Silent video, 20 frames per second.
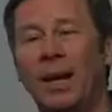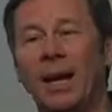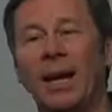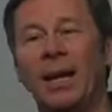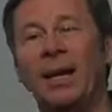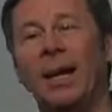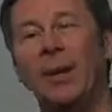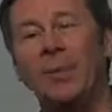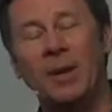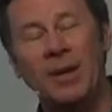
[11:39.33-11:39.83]

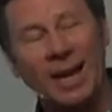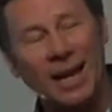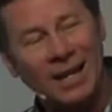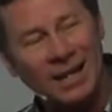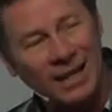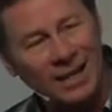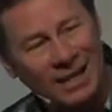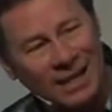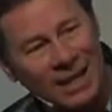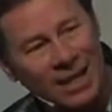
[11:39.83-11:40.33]
and they
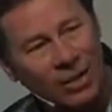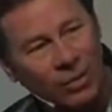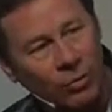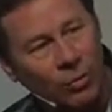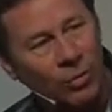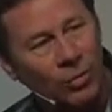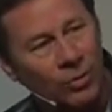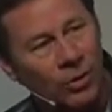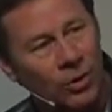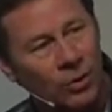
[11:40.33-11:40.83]
began to dig
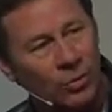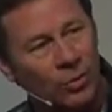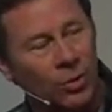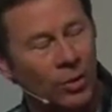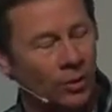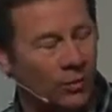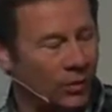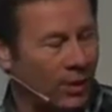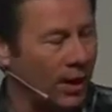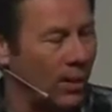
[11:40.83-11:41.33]
through this
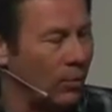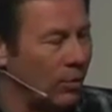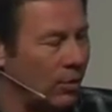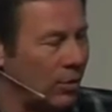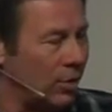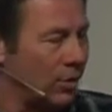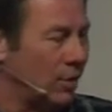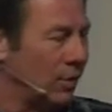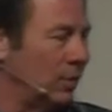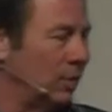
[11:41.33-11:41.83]
roof. Now, I
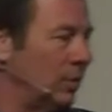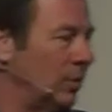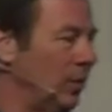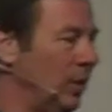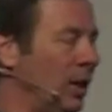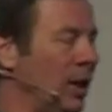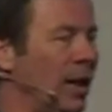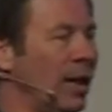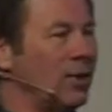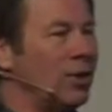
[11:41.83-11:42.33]
want you to, to
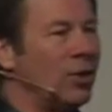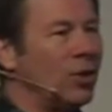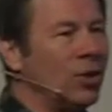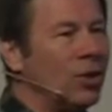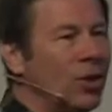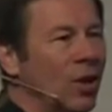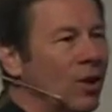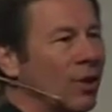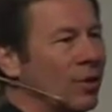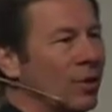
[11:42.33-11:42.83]
realize this
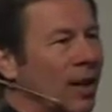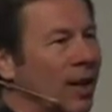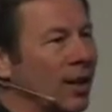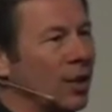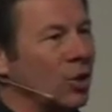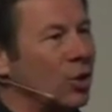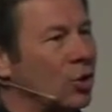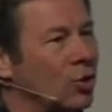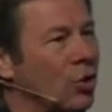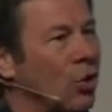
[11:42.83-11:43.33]
is not
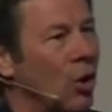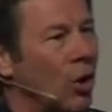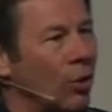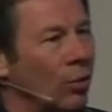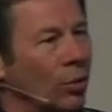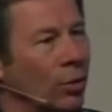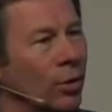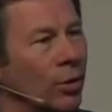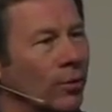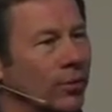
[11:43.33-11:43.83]
like a straw
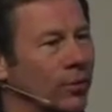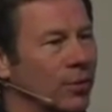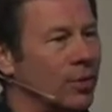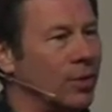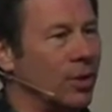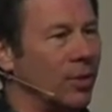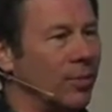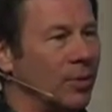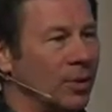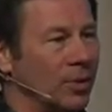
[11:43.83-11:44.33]
roof or
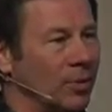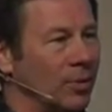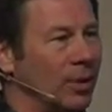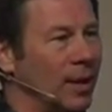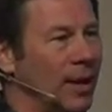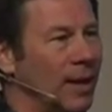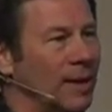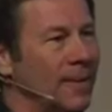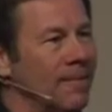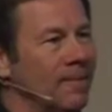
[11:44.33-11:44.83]
something,
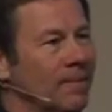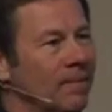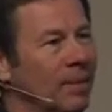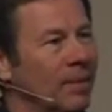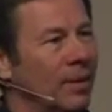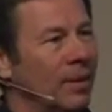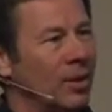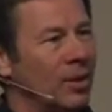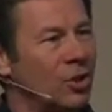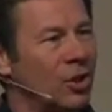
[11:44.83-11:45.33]
okay?
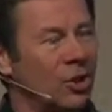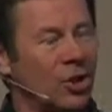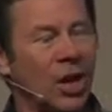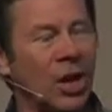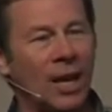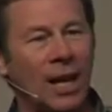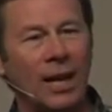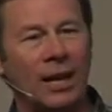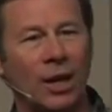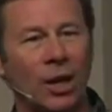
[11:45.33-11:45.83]
This is
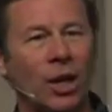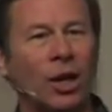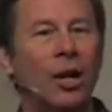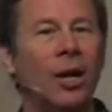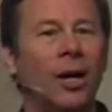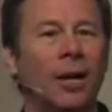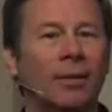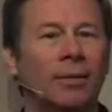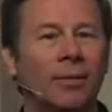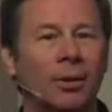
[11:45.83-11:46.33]
not like a
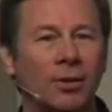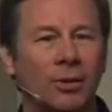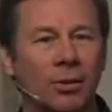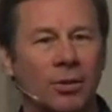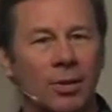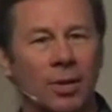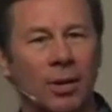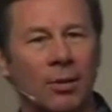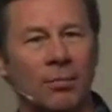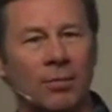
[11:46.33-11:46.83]
hut that you
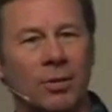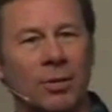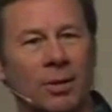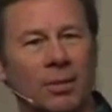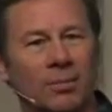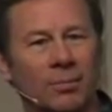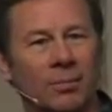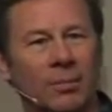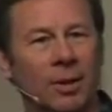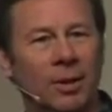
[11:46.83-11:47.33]
see on
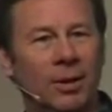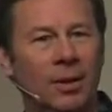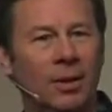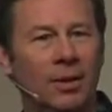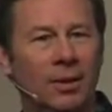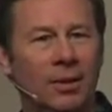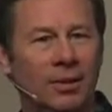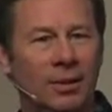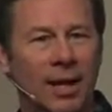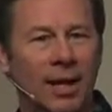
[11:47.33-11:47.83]
some
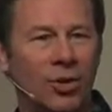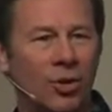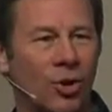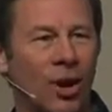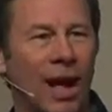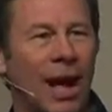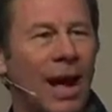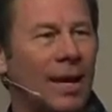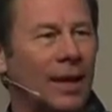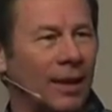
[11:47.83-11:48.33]

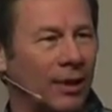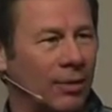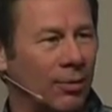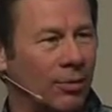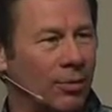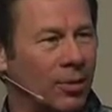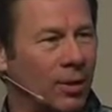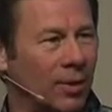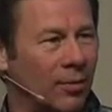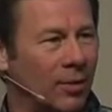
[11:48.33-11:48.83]
desert island
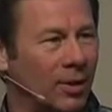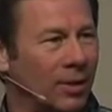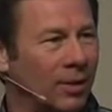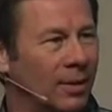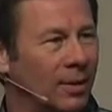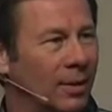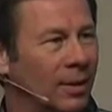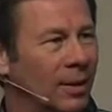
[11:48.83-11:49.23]
or something.